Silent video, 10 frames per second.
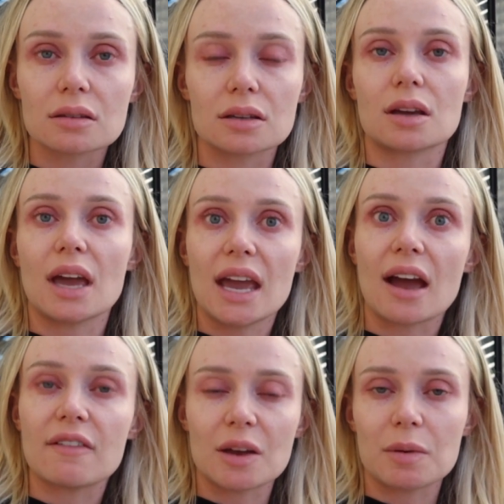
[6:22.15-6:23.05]
Like, hey,
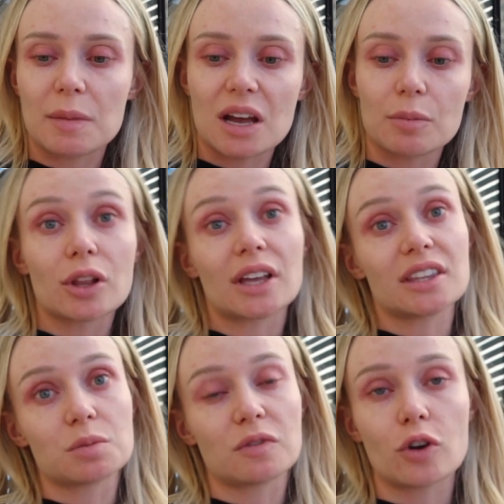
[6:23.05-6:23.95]
I've had my makeup look like
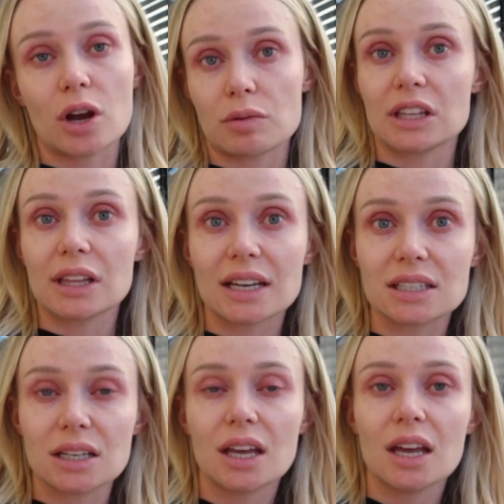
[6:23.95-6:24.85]
this before. I really liked
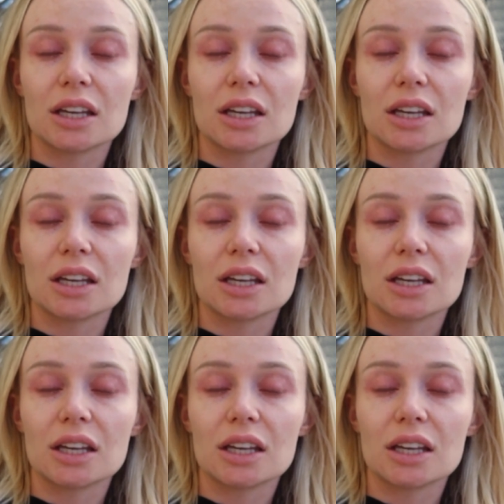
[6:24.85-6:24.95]
it.